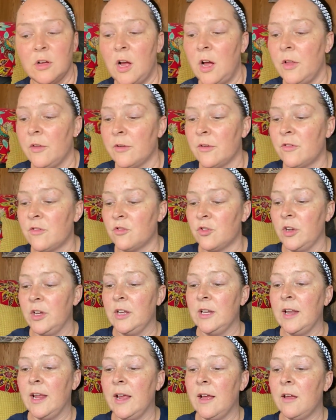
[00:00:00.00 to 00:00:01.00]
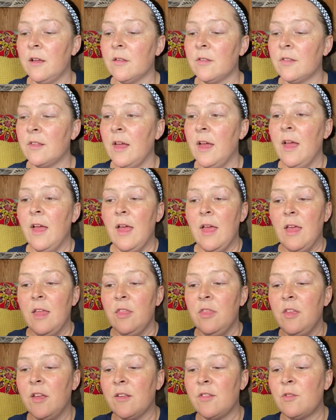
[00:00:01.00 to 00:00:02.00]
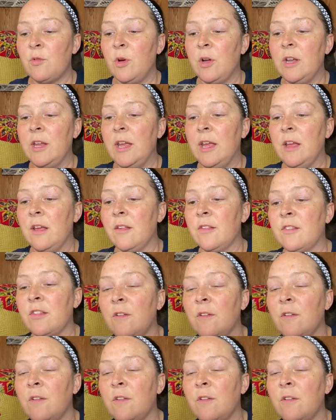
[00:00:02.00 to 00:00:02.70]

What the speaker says: Color Street nails. This one is